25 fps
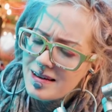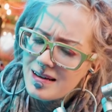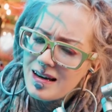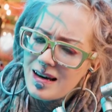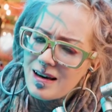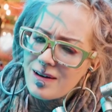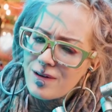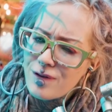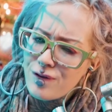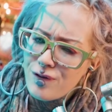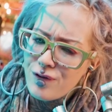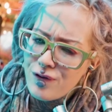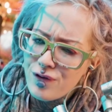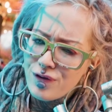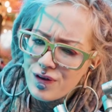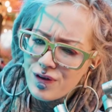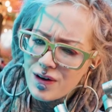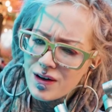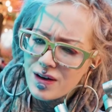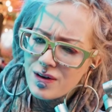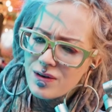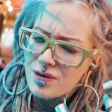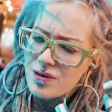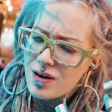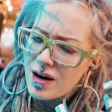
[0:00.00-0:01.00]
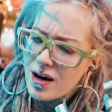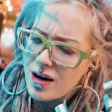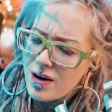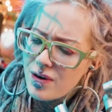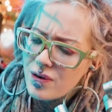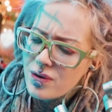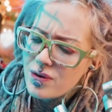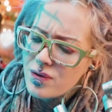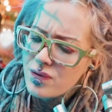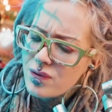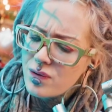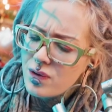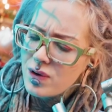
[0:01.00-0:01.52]
and figure
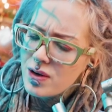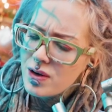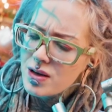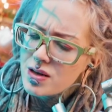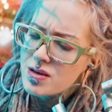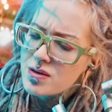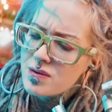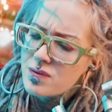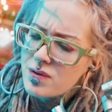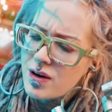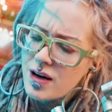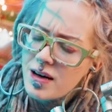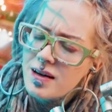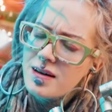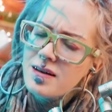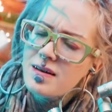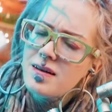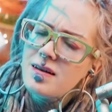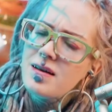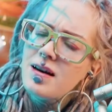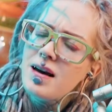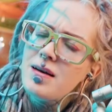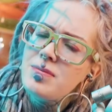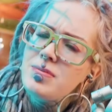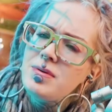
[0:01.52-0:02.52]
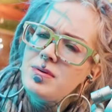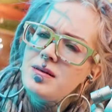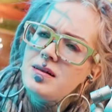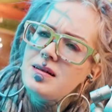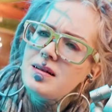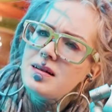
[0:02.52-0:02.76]
out which vegetable